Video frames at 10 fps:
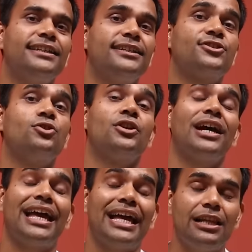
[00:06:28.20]
it is
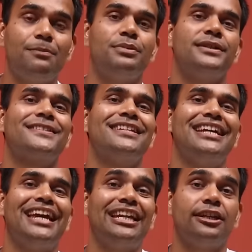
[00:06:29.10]
gonna help us
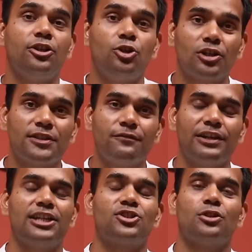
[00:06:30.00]
in
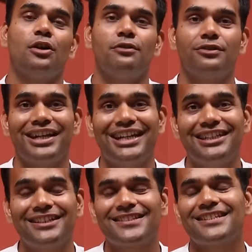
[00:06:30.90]
detoxification of our
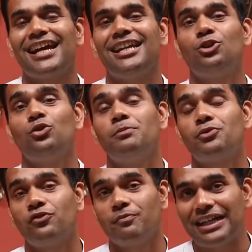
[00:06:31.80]
intestine, to
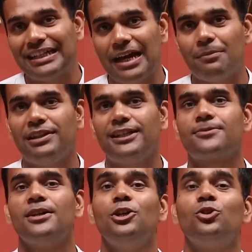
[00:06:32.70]
improve
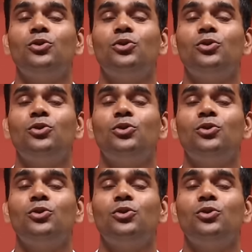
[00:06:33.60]
metabolism,